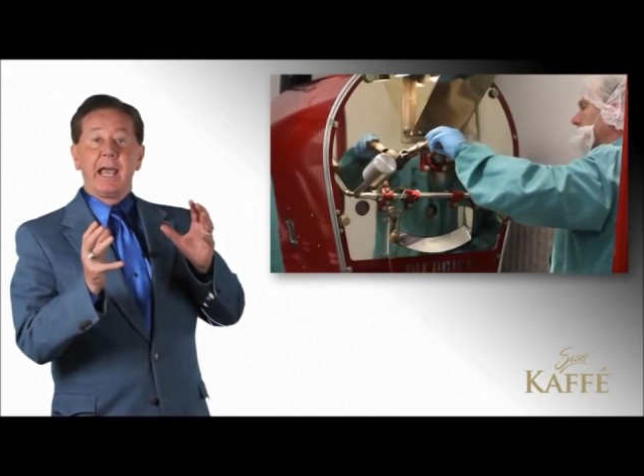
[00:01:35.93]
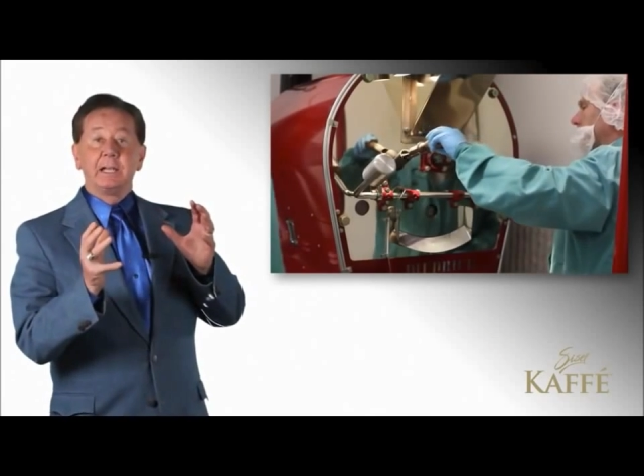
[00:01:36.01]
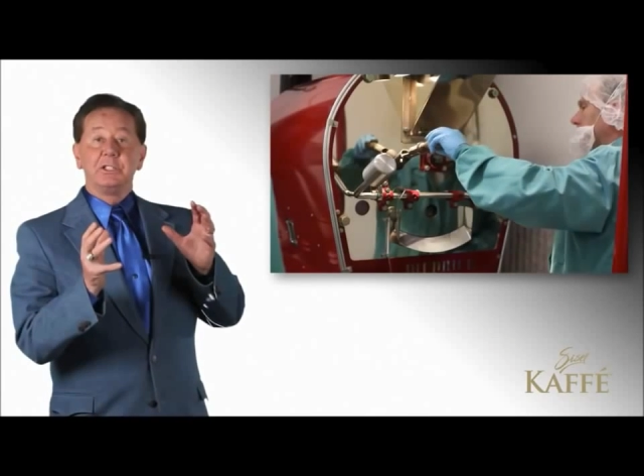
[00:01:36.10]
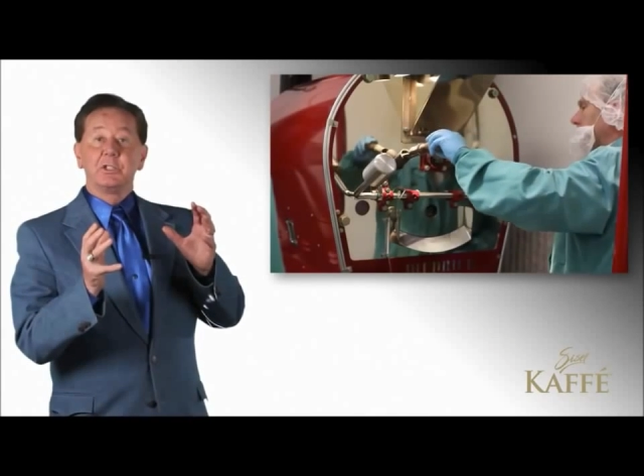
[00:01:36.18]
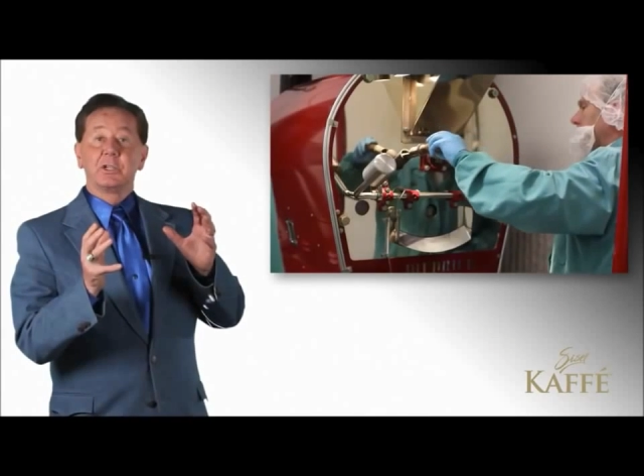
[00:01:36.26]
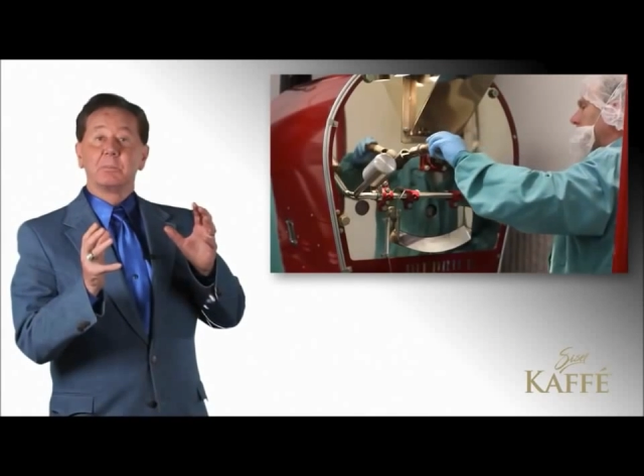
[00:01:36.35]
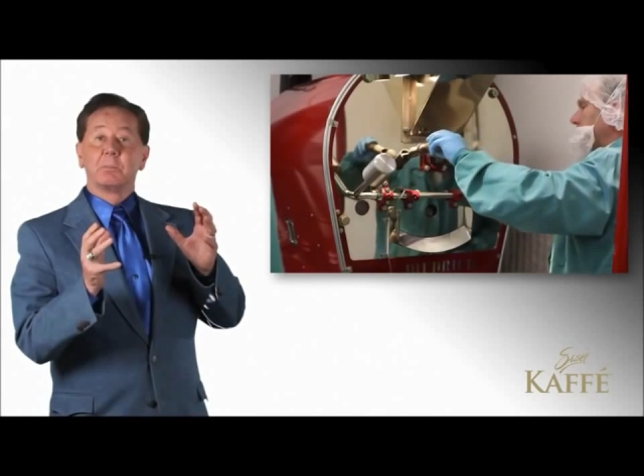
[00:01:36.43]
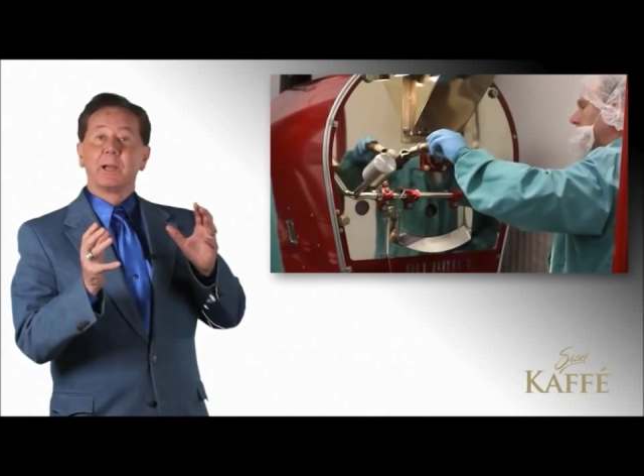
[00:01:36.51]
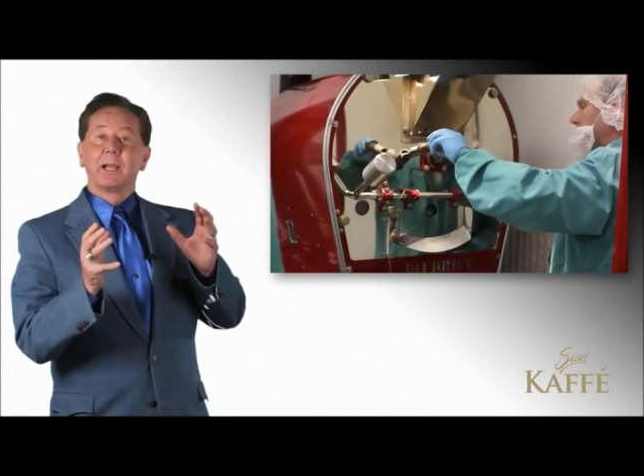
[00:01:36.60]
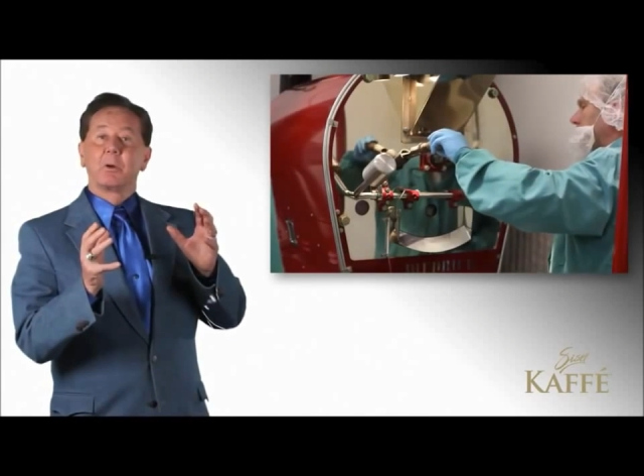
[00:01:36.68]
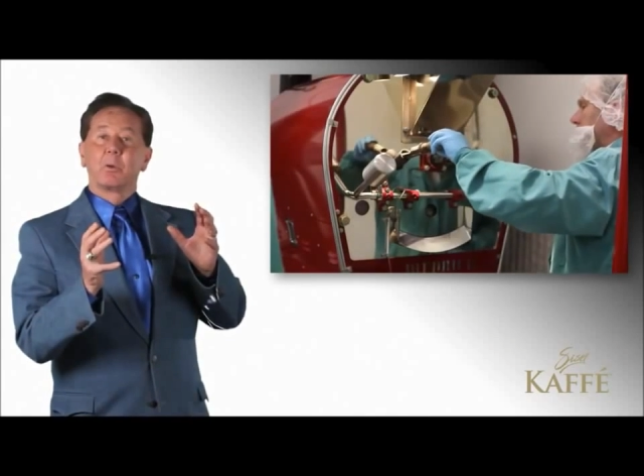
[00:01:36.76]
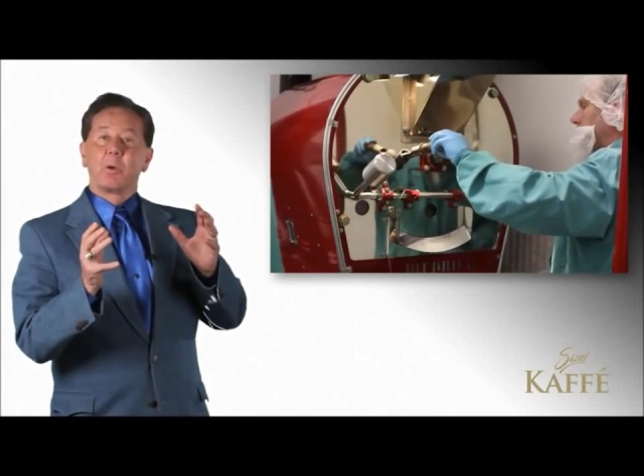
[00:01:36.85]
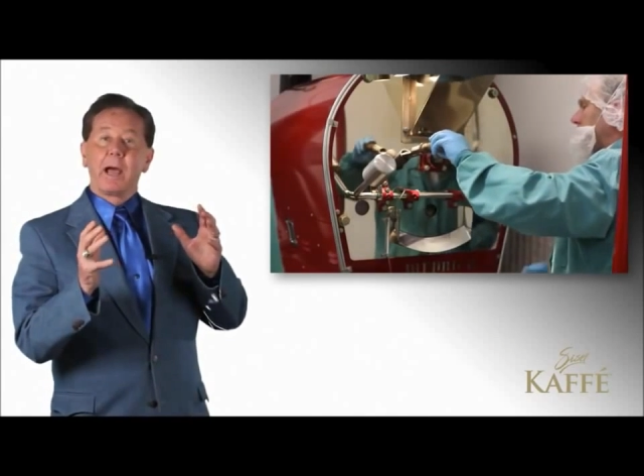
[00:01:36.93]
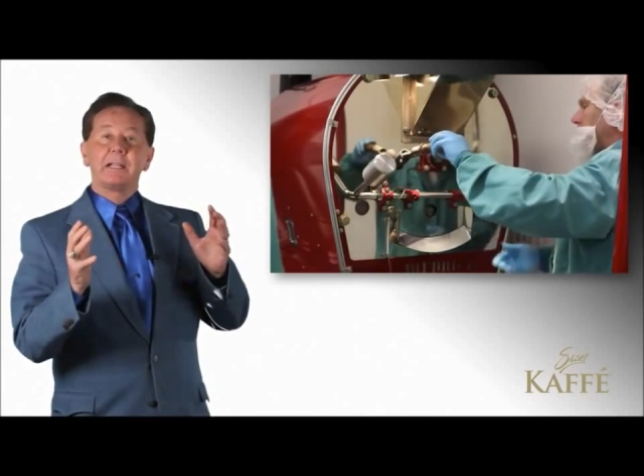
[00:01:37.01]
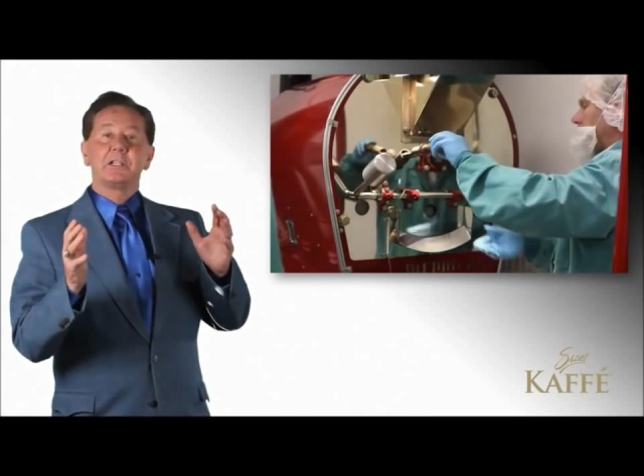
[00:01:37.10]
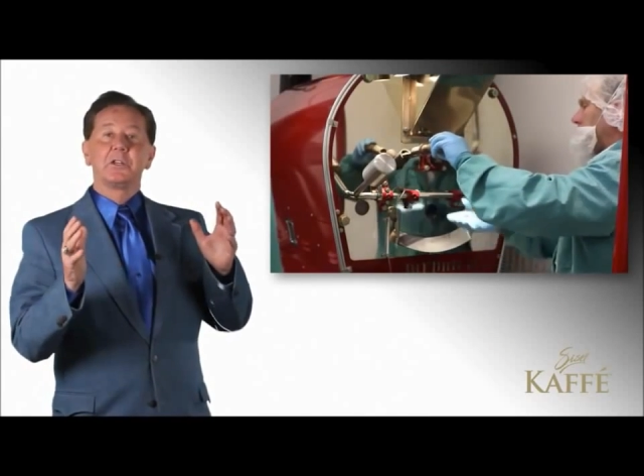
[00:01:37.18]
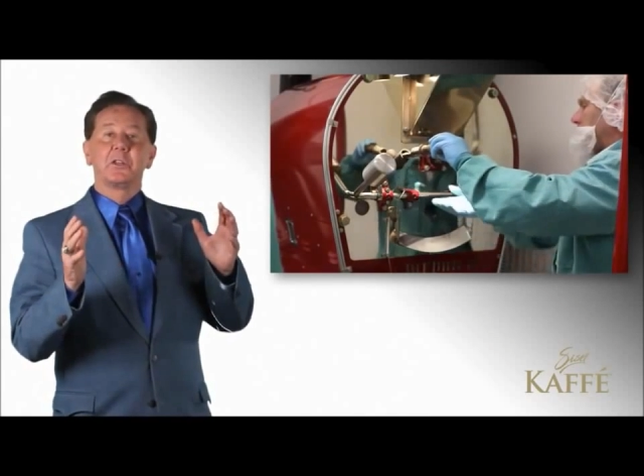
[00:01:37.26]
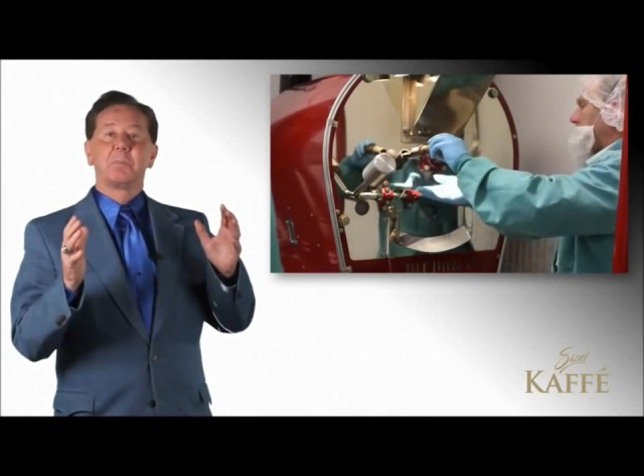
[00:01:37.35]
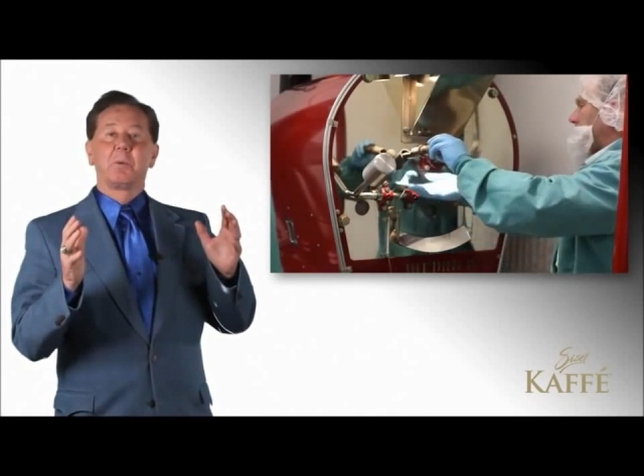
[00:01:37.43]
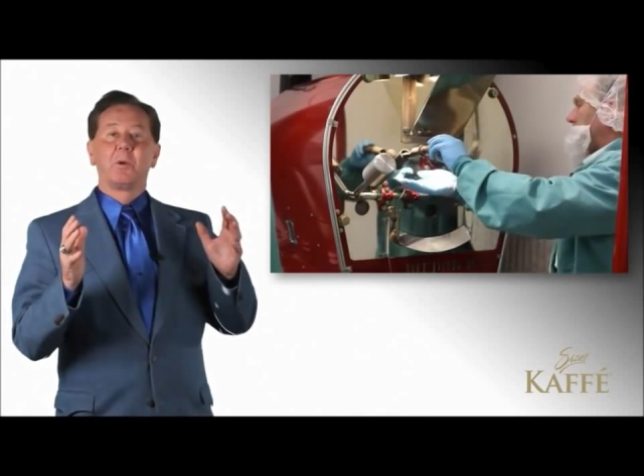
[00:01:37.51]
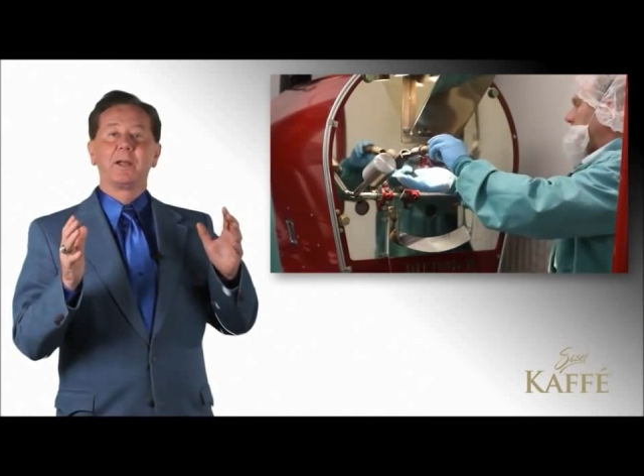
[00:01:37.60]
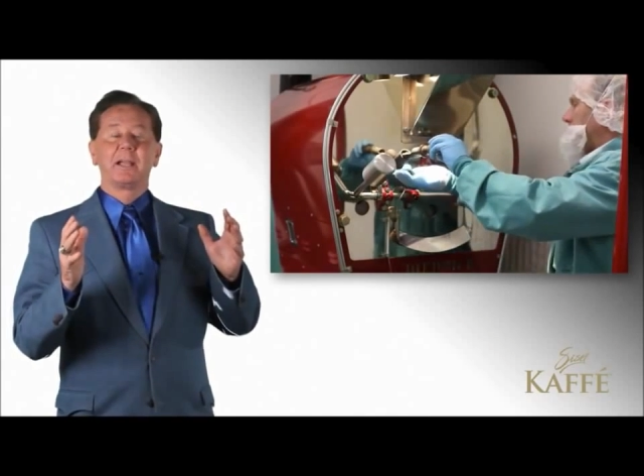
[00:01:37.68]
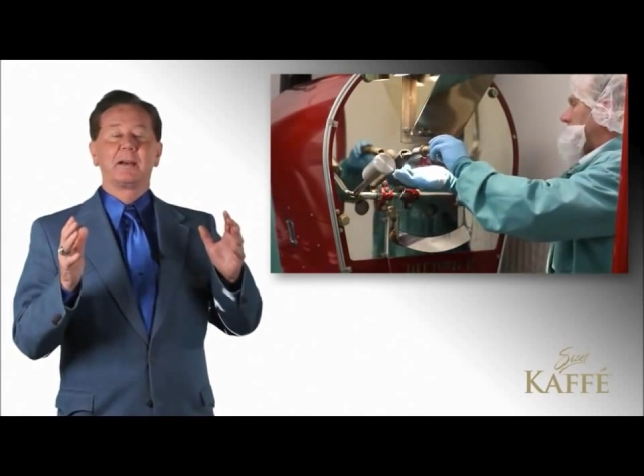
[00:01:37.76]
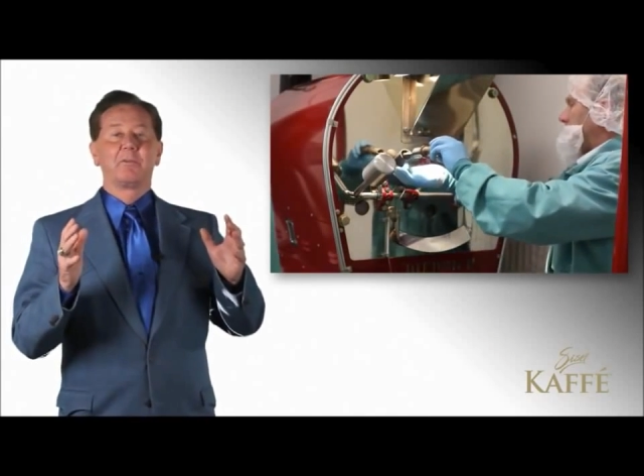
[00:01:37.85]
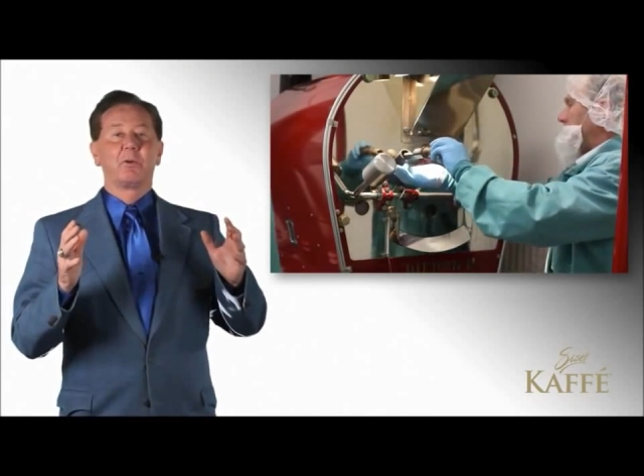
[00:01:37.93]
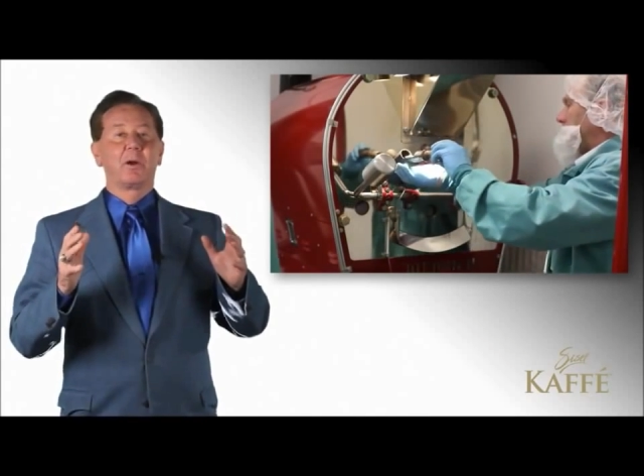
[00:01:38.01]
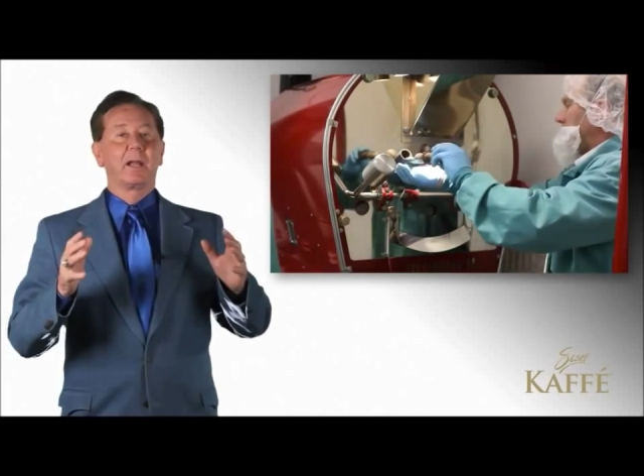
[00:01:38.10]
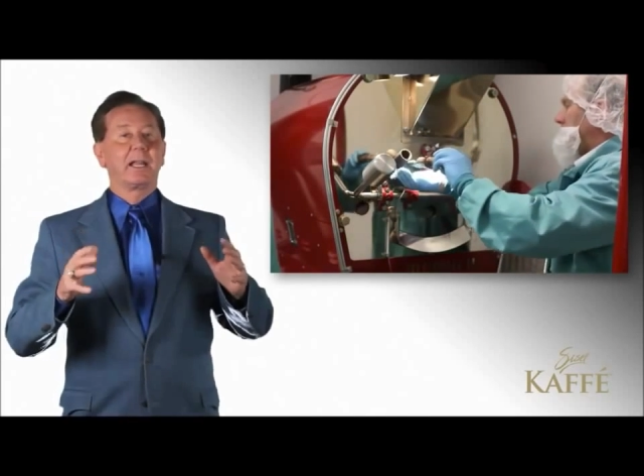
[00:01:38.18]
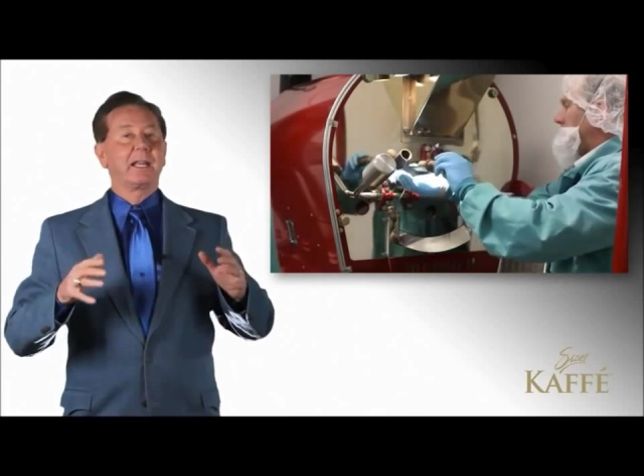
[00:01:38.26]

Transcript: and you can bring it right to the point of where